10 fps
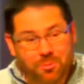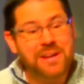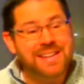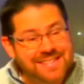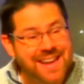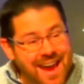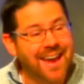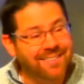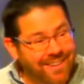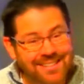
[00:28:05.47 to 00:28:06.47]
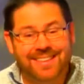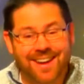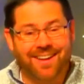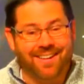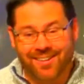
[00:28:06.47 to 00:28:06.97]
Ricky's hand right
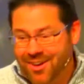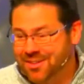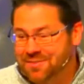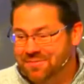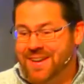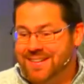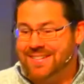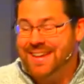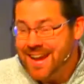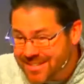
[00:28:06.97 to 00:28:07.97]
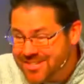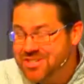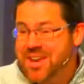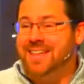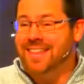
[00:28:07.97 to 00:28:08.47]
there along the fence. And he got to
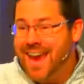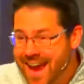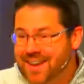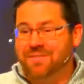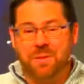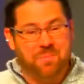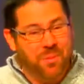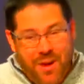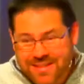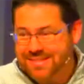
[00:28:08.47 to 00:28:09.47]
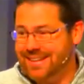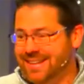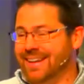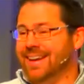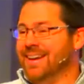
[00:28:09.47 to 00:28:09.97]
shake the hand of the president,
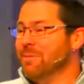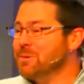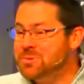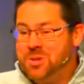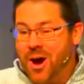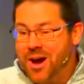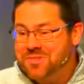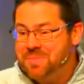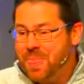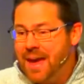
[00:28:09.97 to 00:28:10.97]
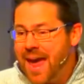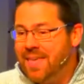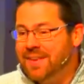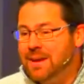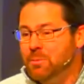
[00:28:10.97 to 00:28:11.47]
which was awesome.
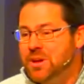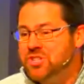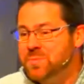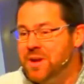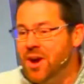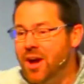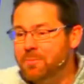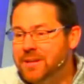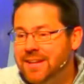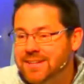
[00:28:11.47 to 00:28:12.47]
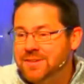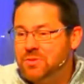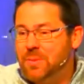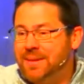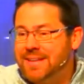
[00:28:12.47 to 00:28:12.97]
And then he reached beyond Ricky because he was
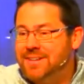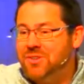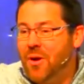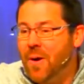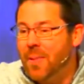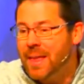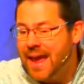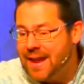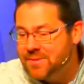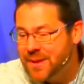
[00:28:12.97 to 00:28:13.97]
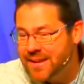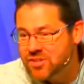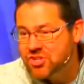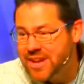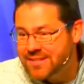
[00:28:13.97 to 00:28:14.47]
only about that tall. And he began to
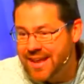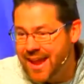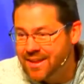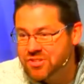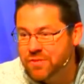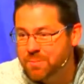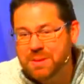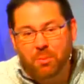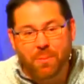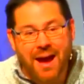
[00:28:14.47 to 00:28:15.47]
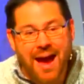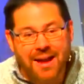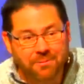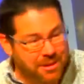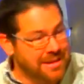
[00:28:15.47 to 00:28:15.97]
shake the hands of the people
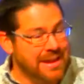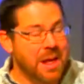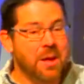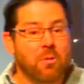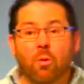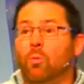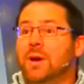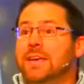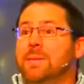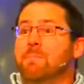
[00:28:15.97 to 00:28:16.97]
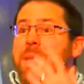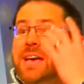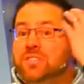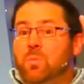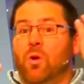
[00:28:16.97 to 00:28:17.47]
behind Ricky. Well, Ricky,
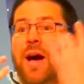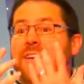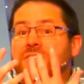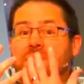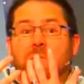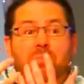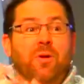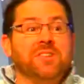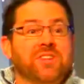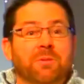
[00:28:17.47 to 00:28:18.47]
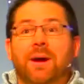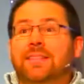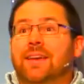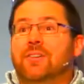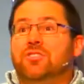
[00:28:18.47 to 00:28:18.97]
mesmerized to have the president right
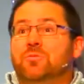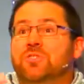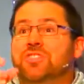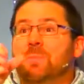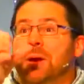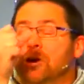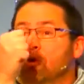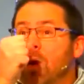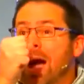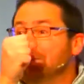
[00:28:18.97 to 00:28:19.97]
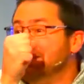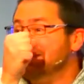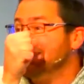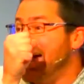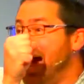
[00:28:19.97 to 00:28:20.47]
there, just reached up and grabbed
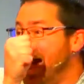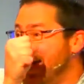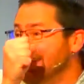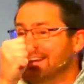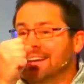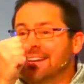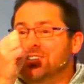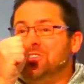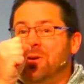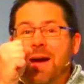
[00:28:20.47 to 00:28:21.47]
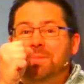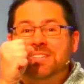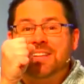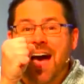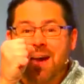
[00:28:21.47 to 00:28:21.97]
his tie just grabbed
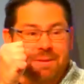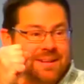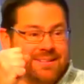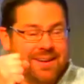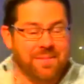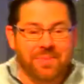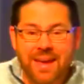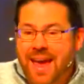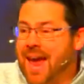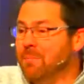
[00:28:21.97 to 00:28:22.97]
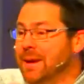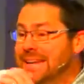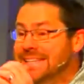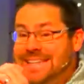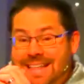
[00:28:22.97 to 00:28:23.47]
his tie right there. And when he
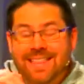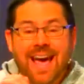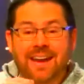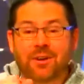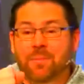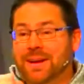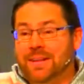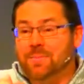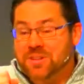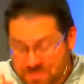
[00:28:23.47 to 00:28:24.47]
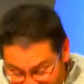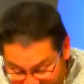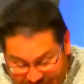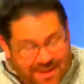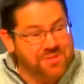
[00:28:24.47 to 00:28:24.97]
did that, you know, immediately President Bush
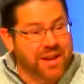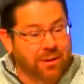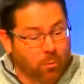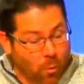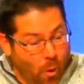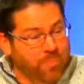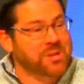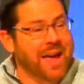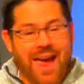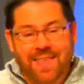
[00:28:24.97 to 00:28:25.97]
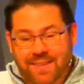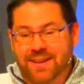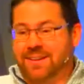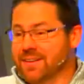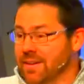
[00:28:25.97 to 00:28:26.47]
looked down, he was like, whoops. And then
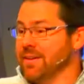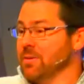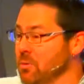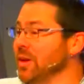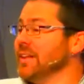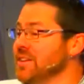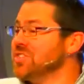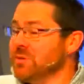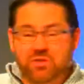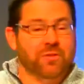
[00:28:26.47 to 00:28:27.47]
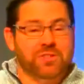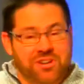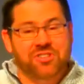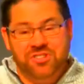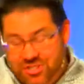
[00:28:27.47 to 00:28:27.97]
uh, quickly, a Secret Service
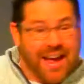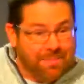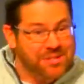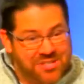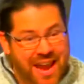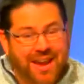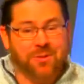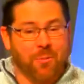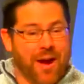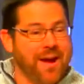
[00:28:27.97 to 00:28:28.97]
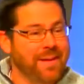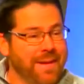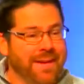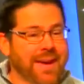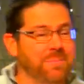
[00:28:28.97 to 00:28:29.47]
agent slapped his hand away. And